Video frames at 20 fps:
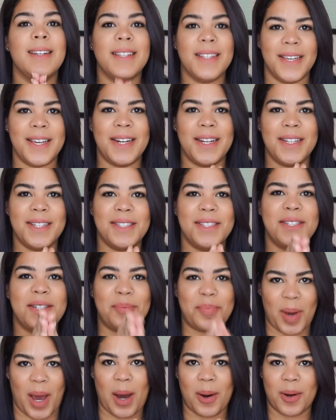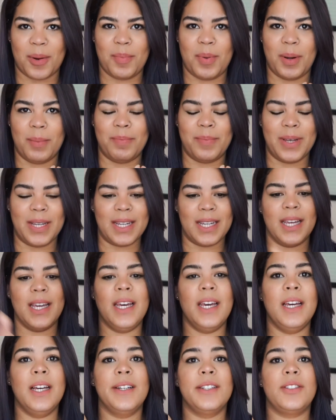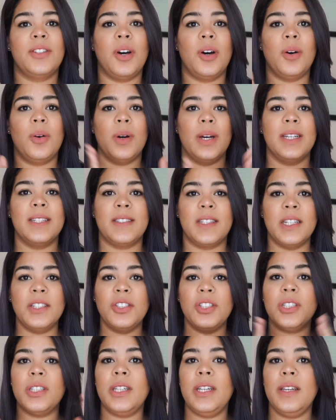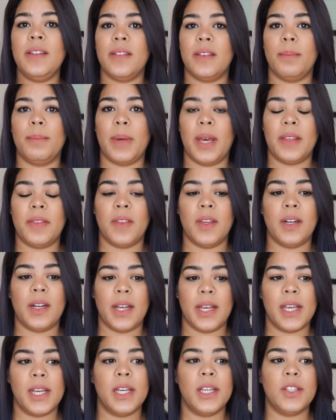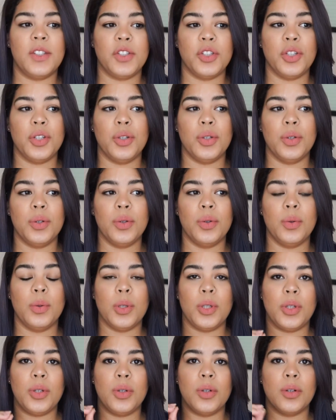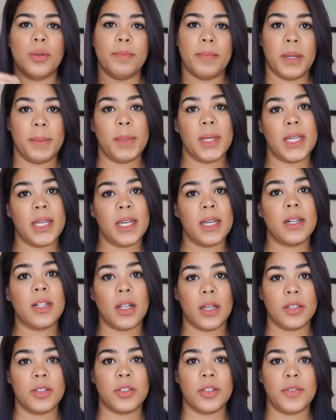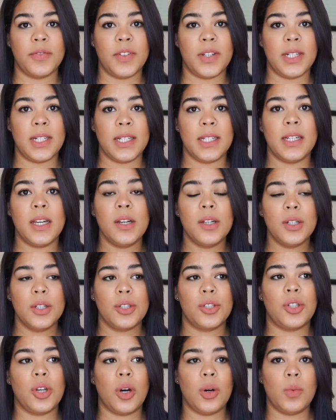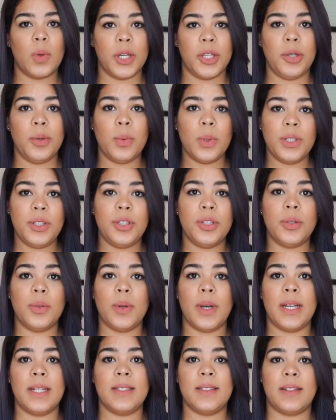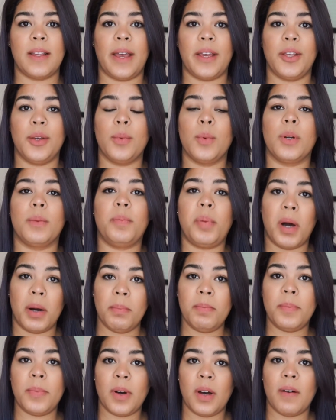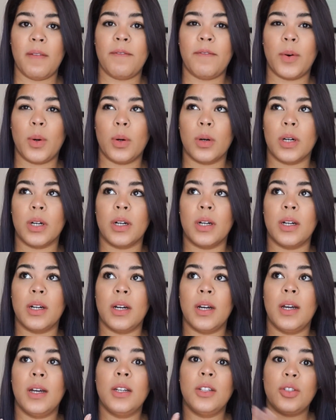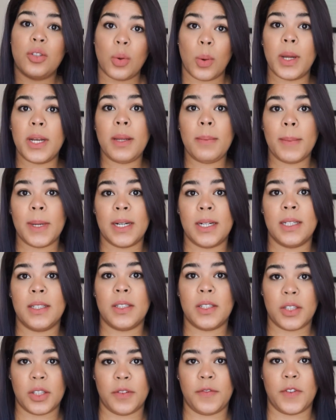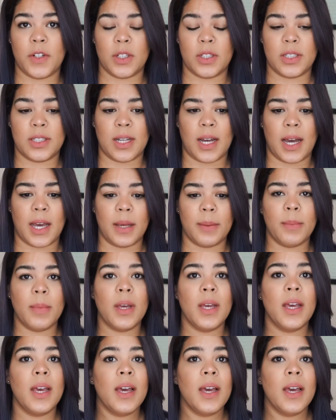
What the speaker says: getting to power pumping. So essentially the method is you're mimicking cluster feeding. So what you would do is that you would pump for 20 minutes the first time,